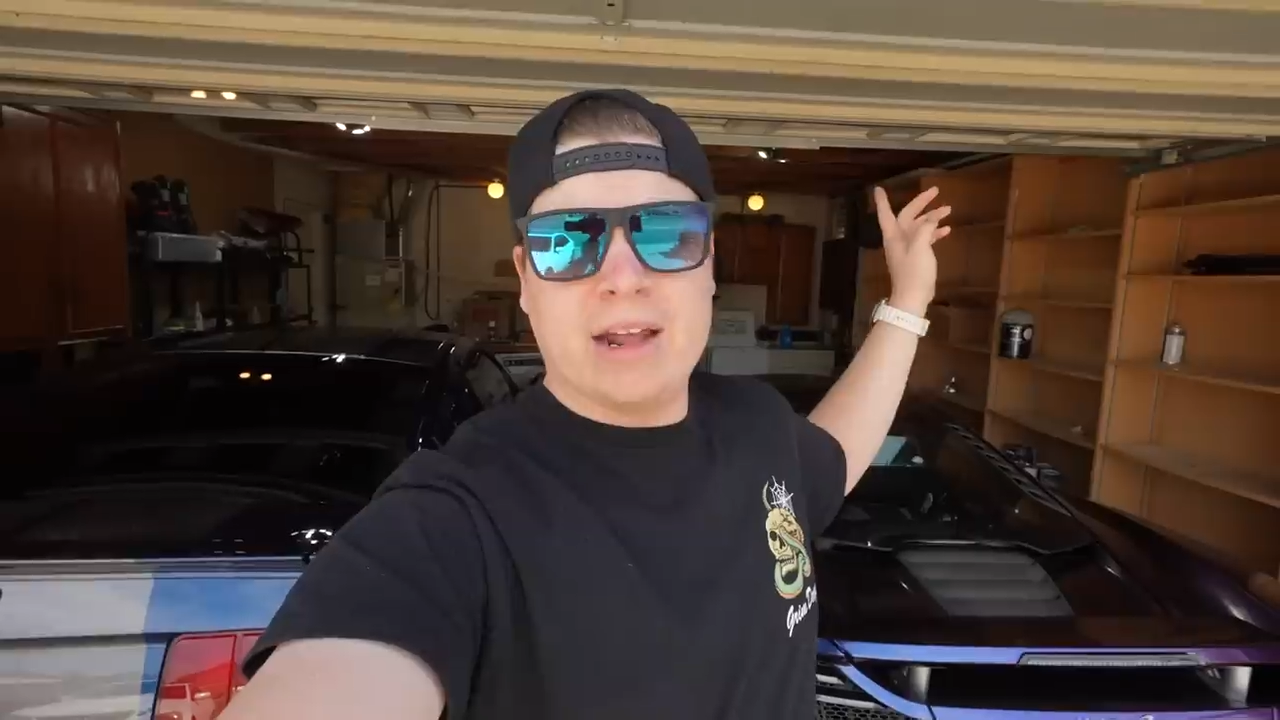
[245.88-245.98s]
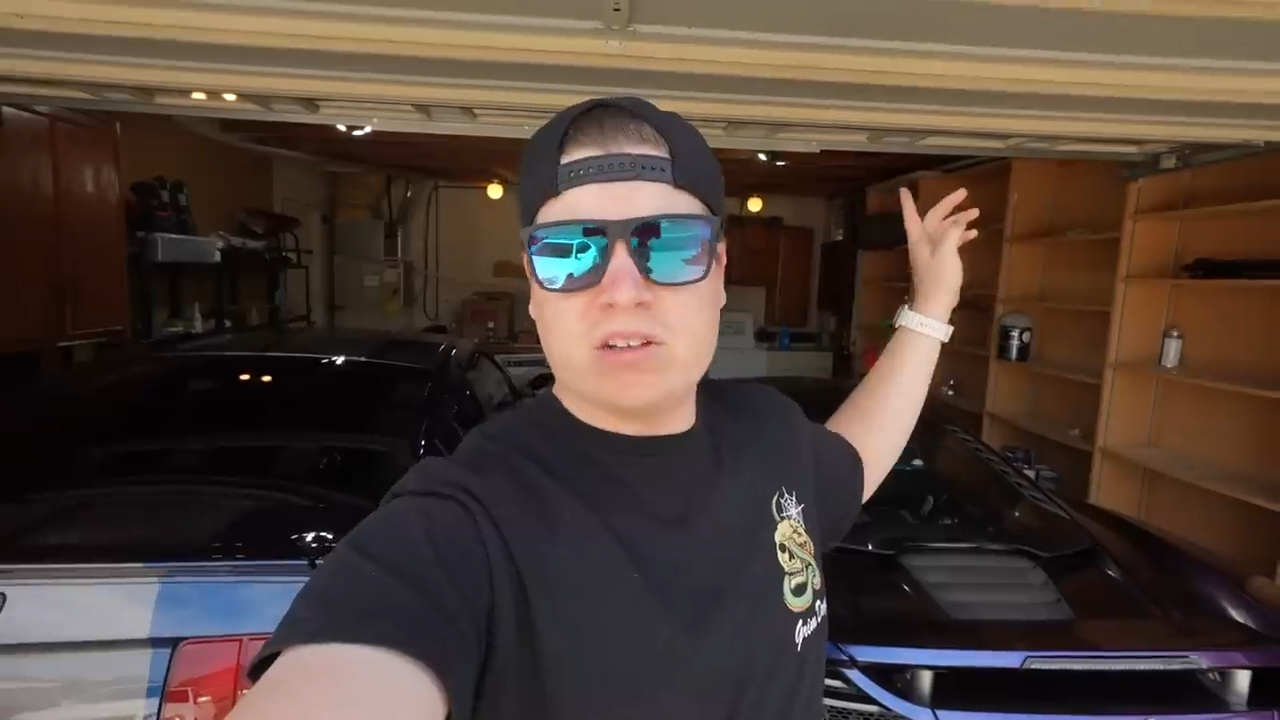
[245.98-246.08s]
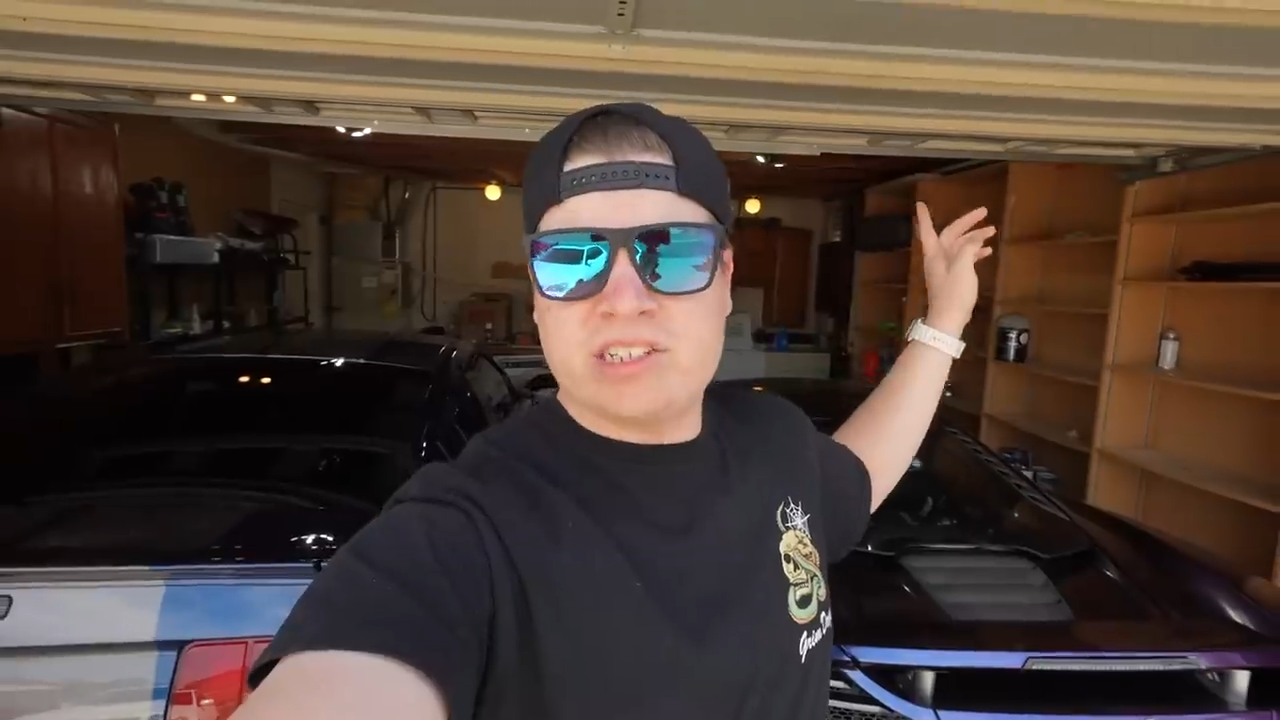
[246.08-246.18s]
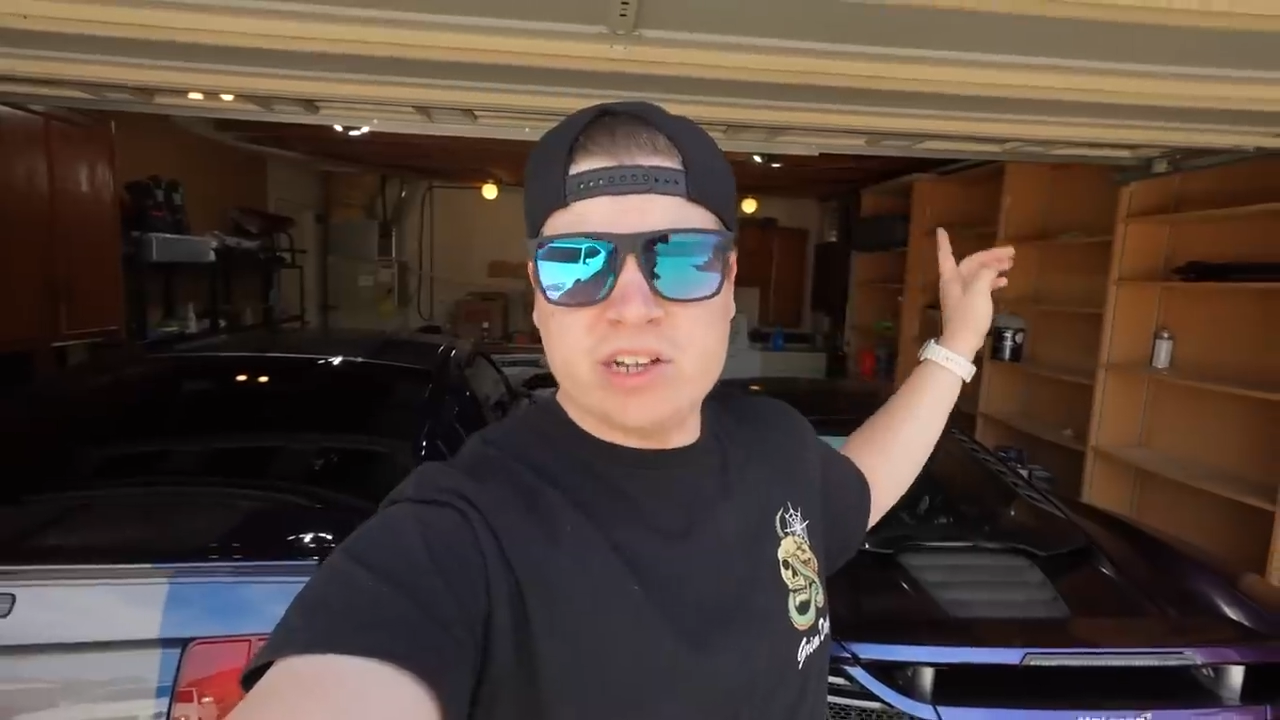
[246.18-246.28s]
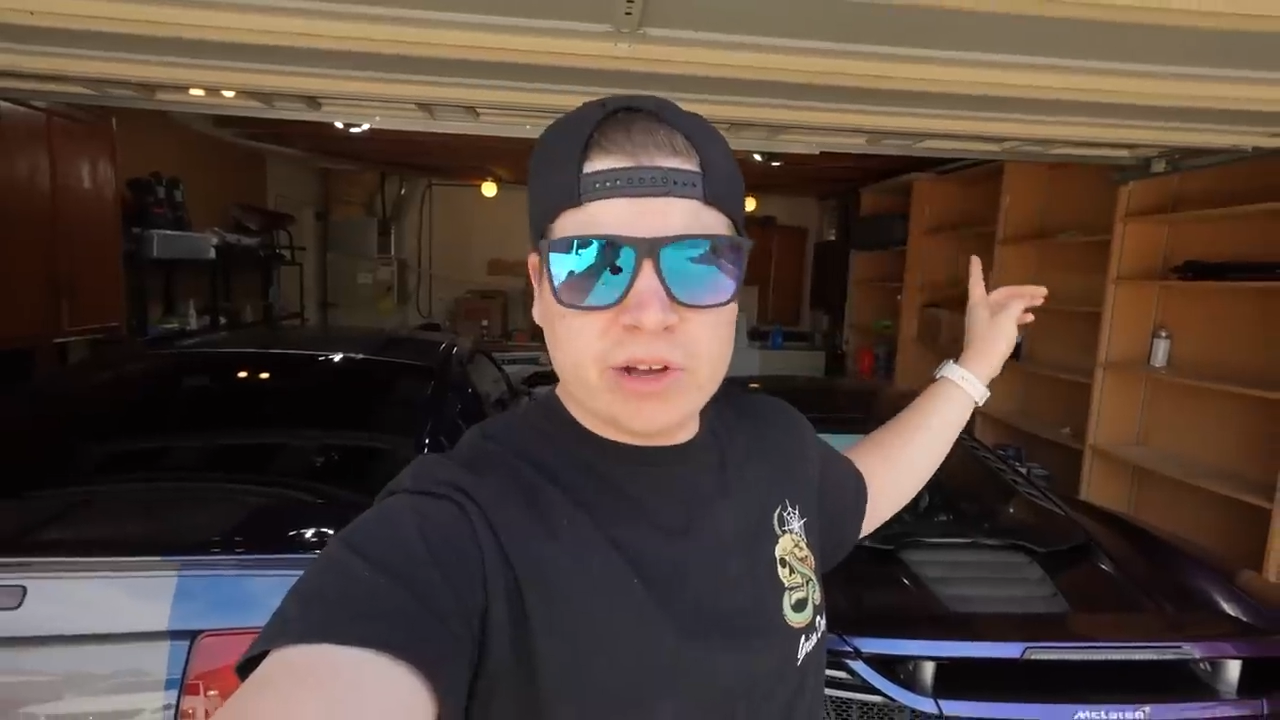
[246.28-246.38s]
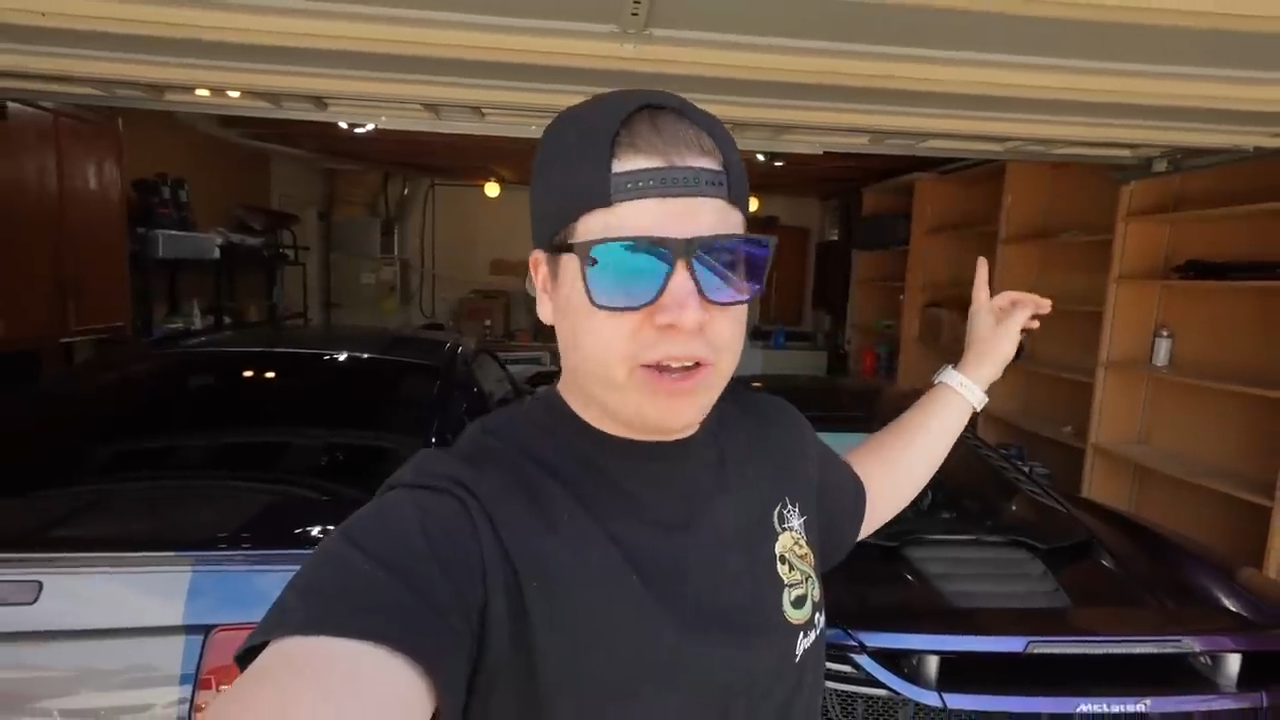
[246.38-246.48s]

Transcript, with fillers: and I'll still